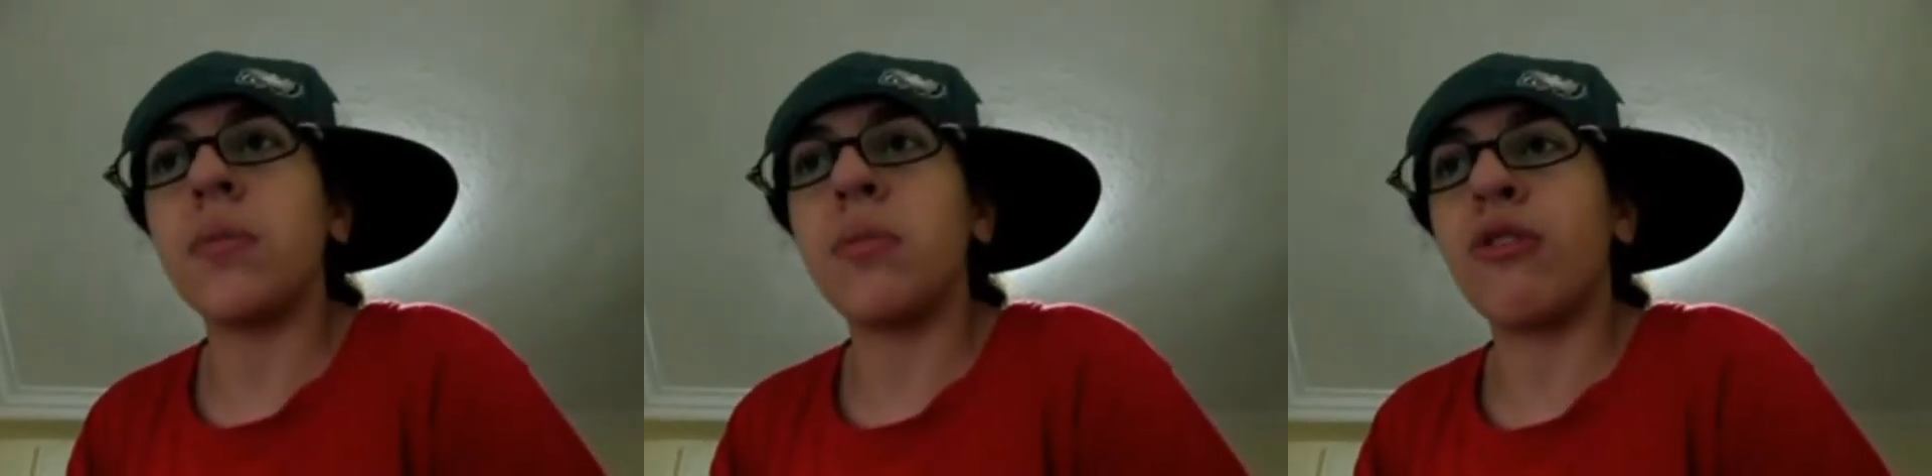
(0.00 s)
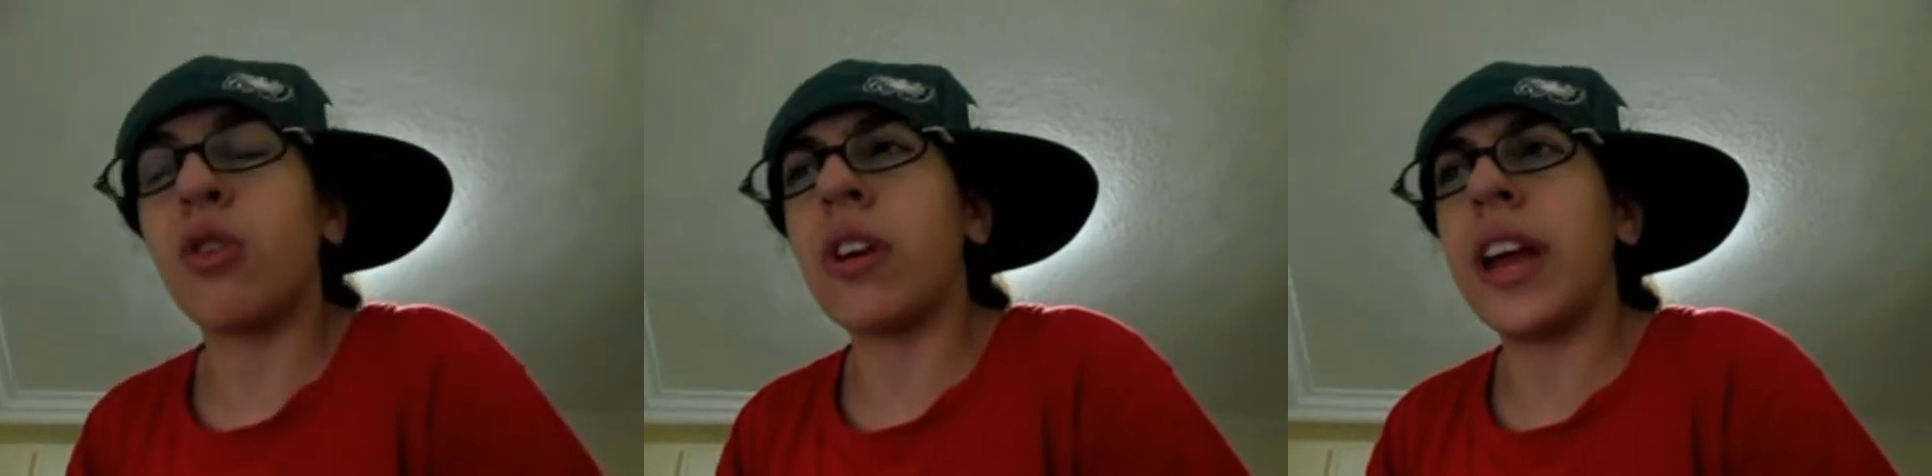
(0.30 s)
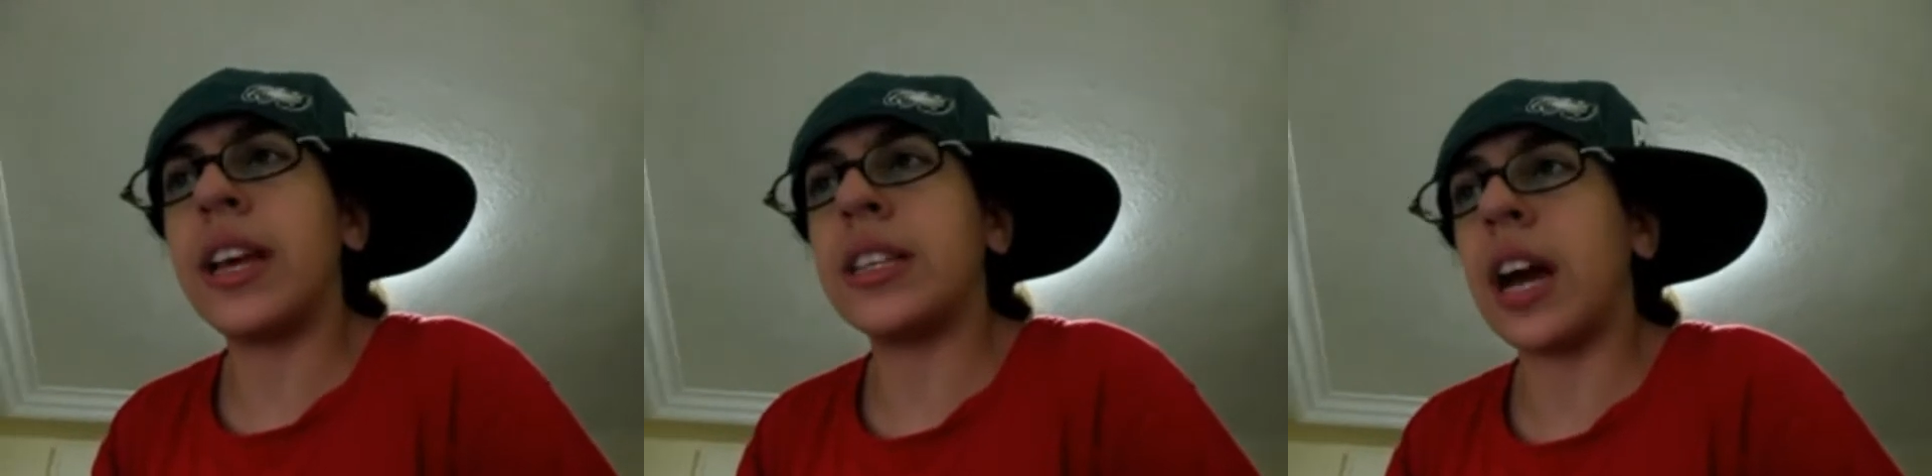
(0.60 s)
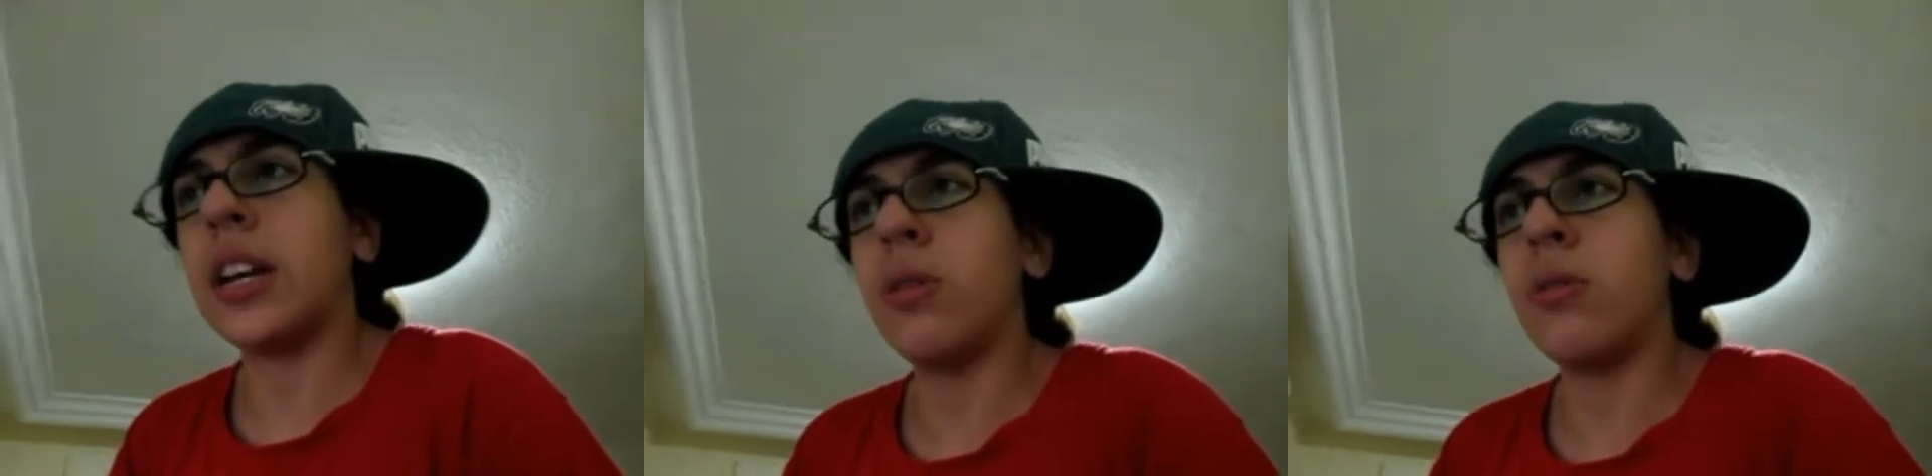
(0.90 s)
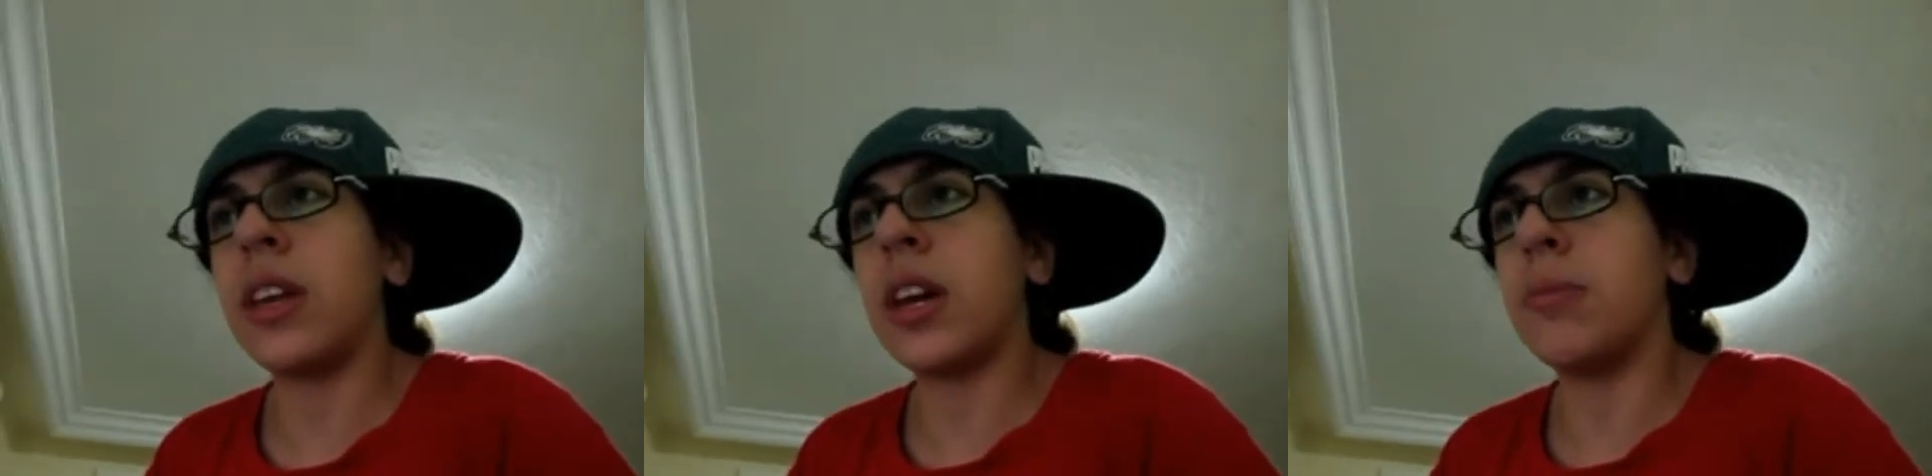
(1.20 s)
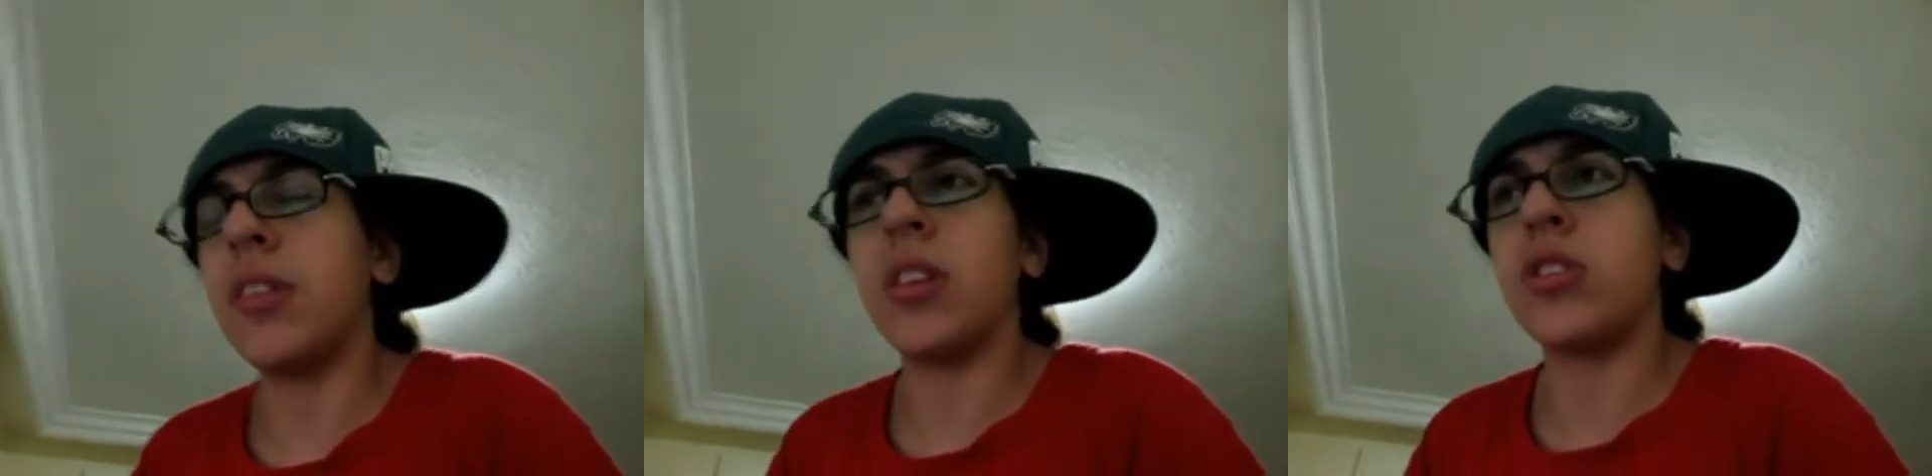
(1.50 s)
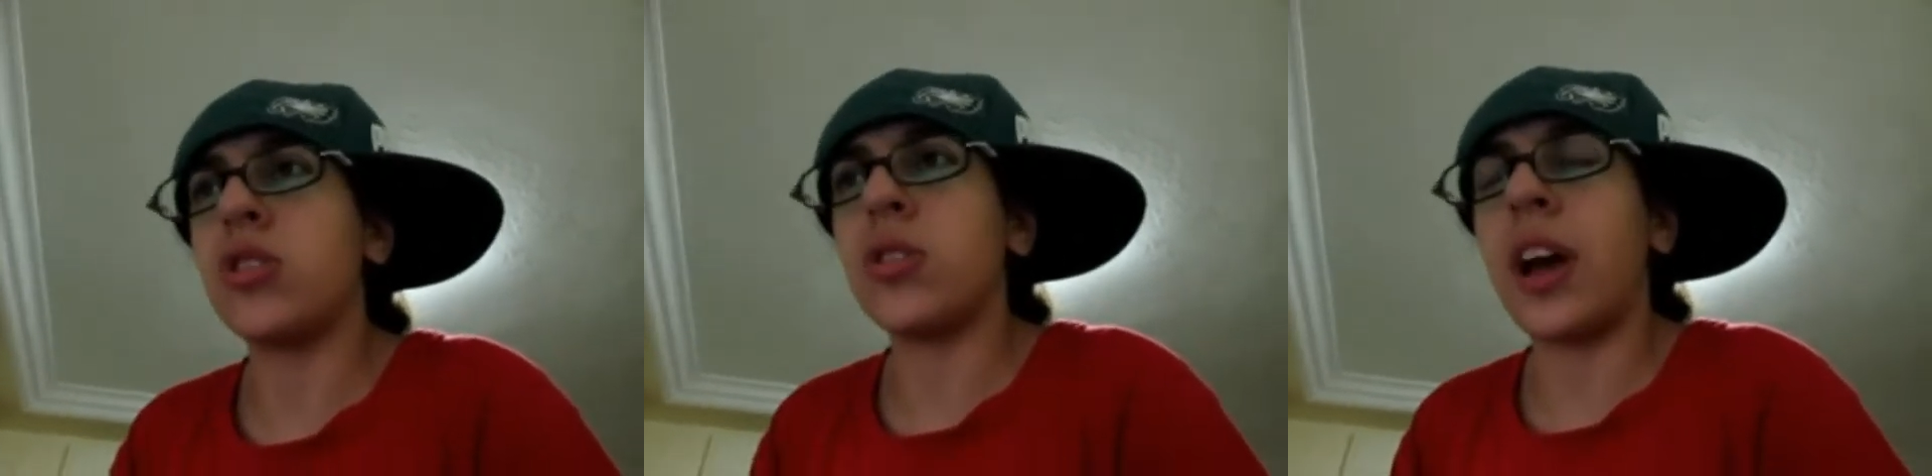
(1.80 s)
it before, and I don't think I'm gonna
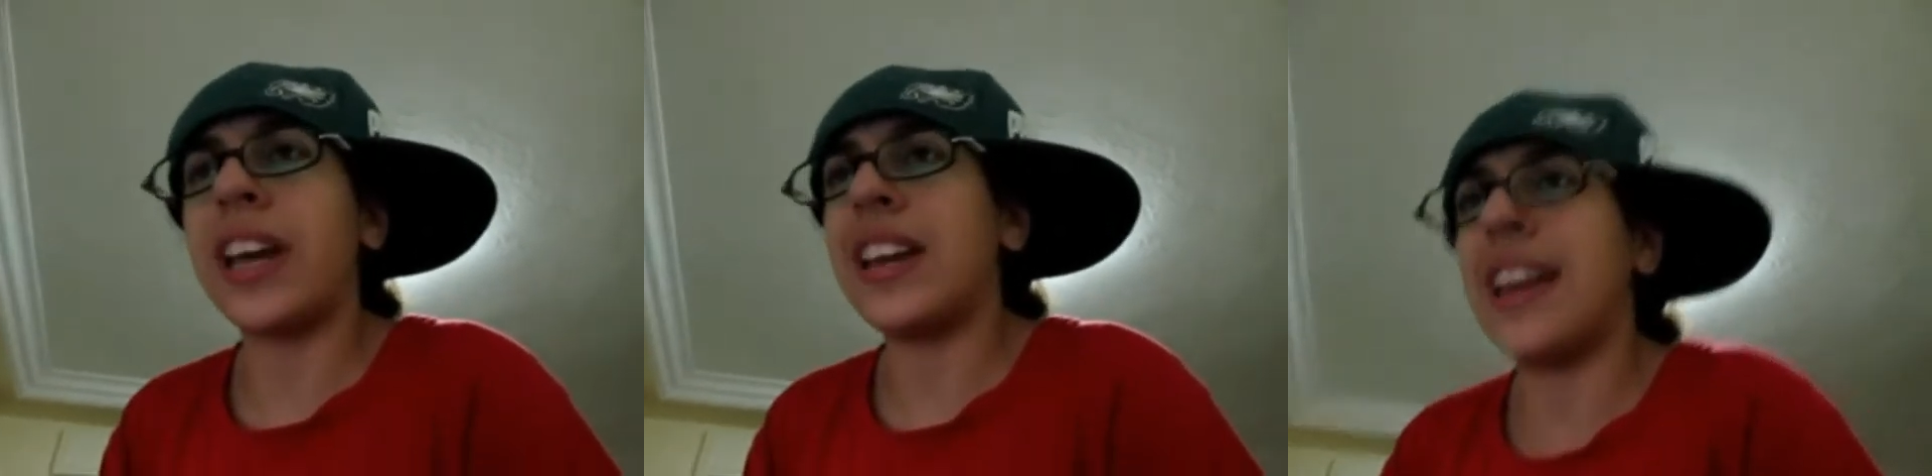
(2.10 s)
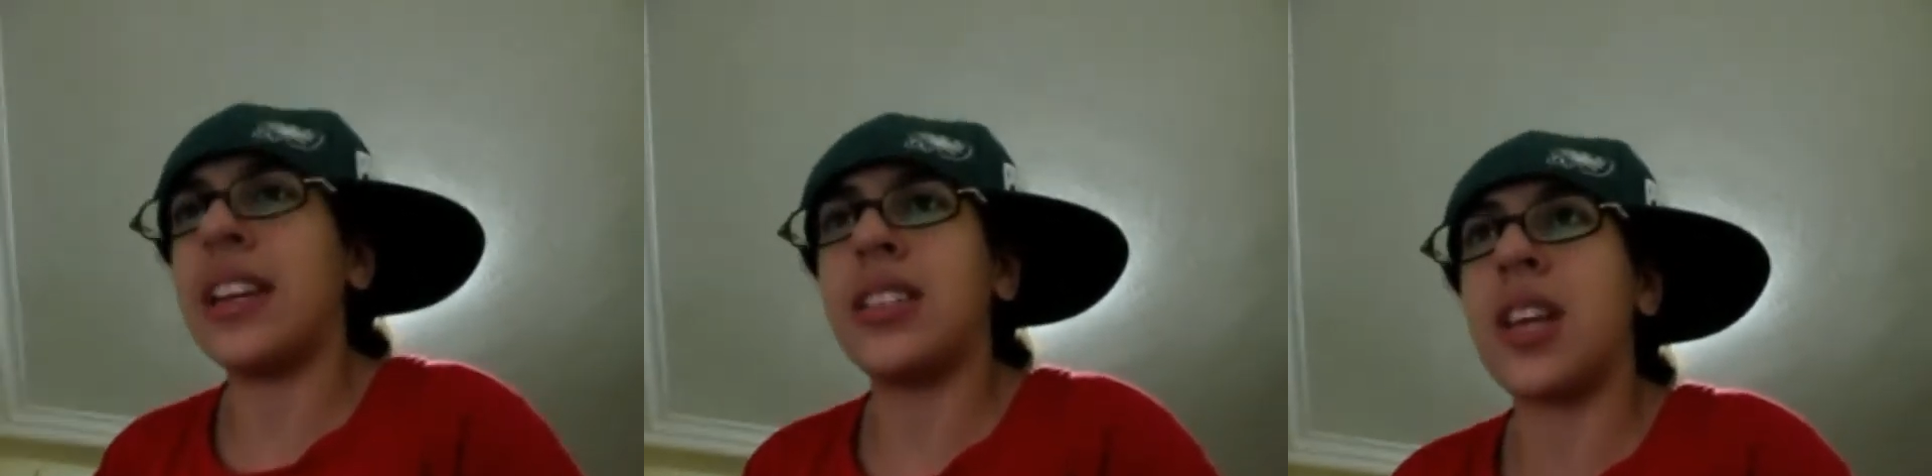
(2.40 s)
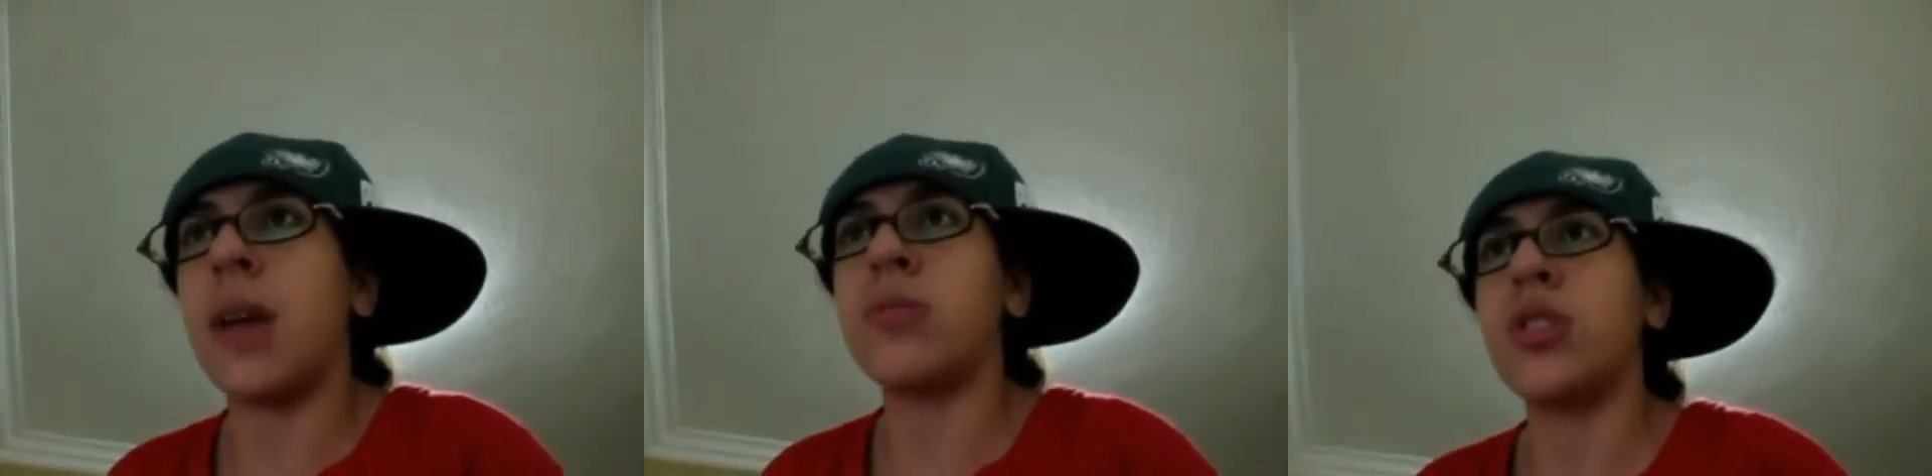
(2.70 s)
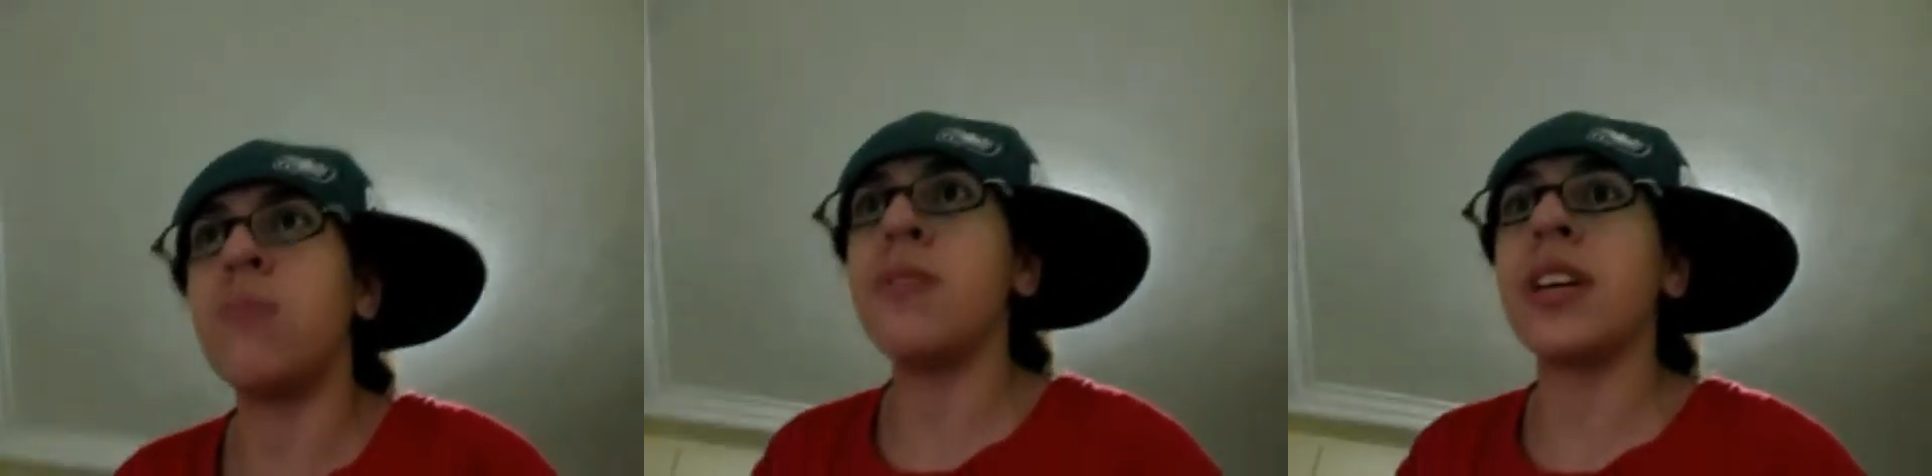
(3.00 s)
try it anytime soon